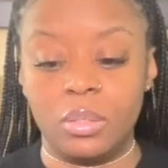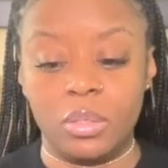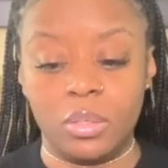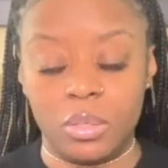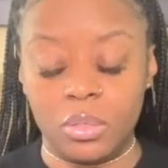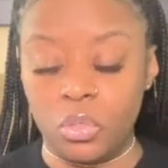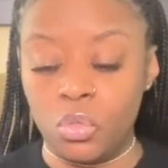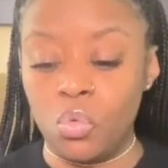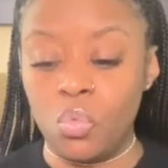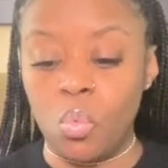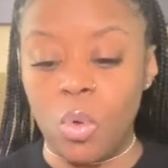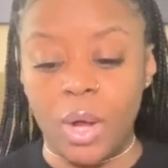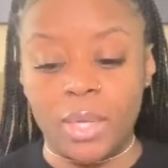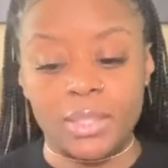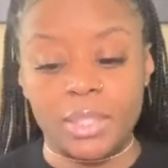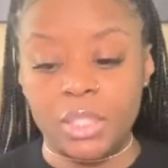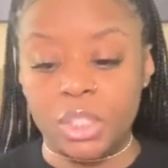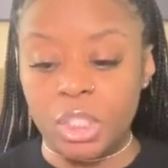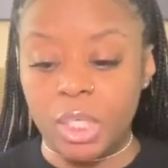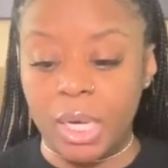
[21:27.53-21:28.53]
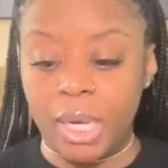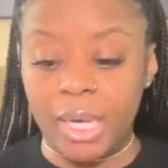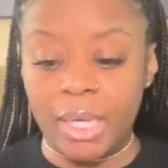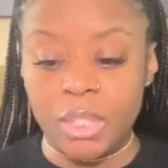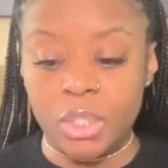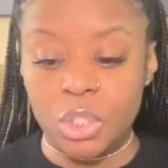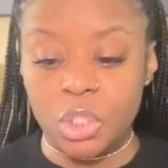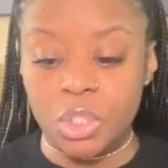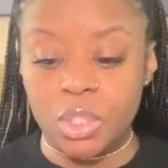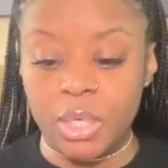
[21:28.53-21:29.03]
you want to
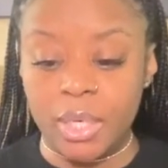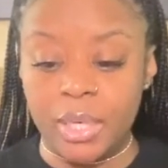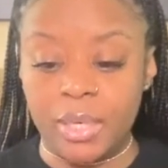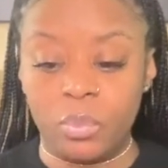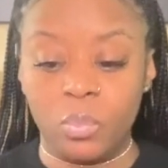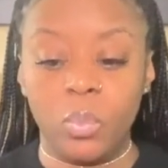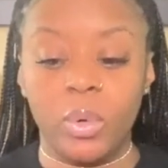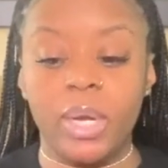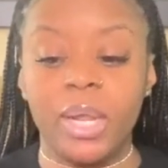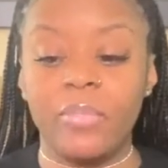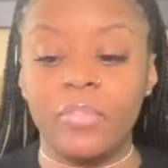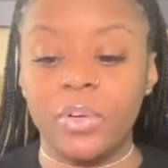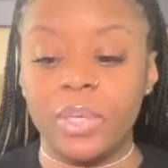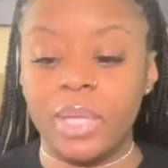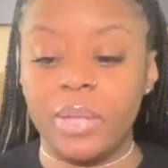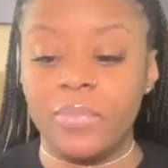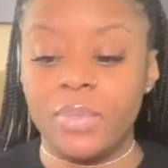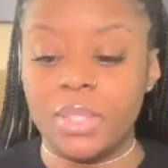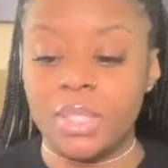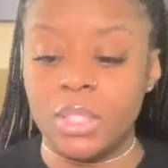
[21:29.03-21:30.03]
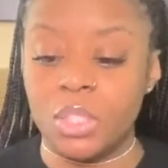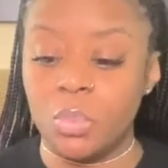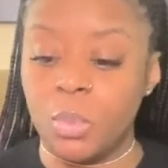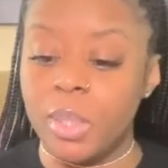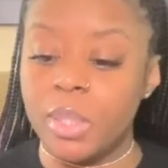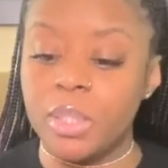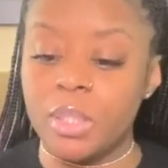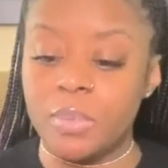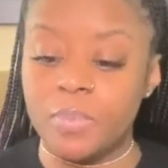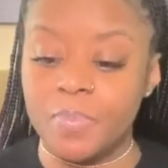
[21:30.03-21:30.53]
change in whatever given
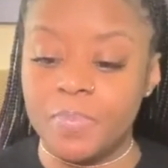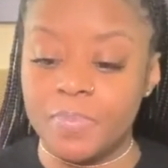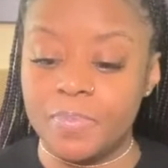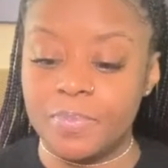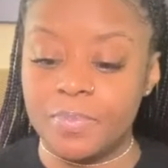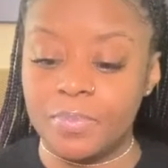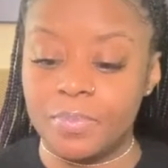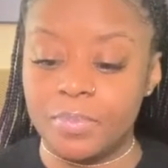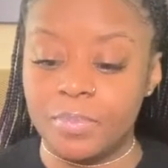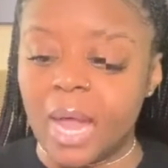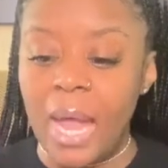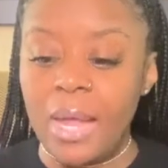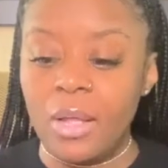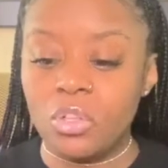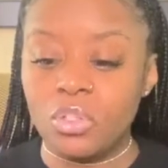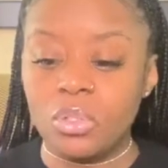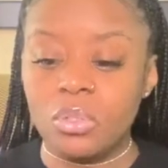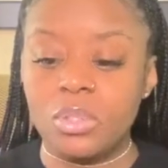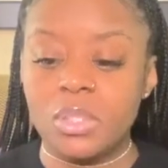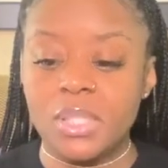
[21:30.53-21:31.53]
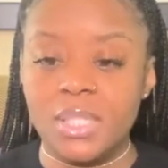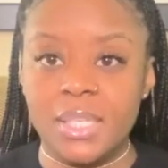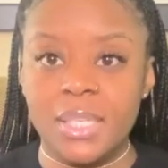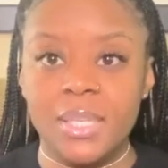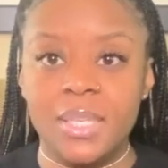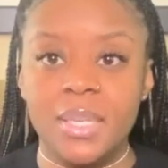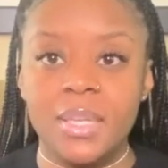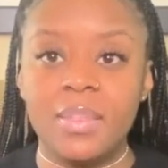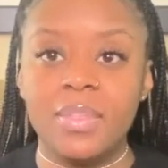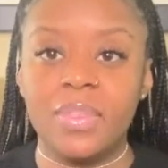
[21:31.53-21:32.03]
situation. I also
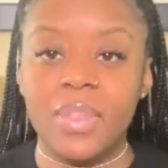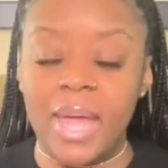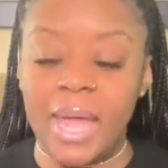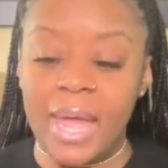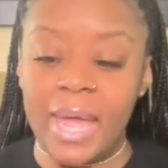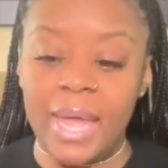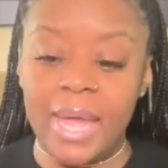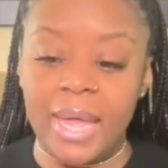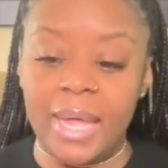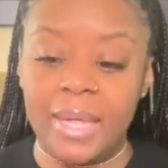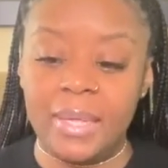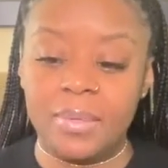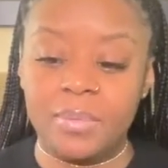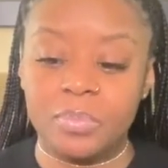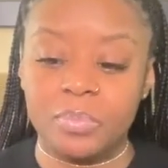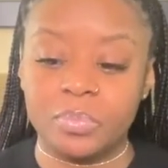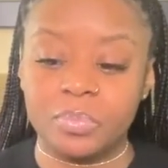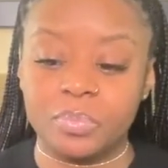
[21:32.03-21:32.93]
see that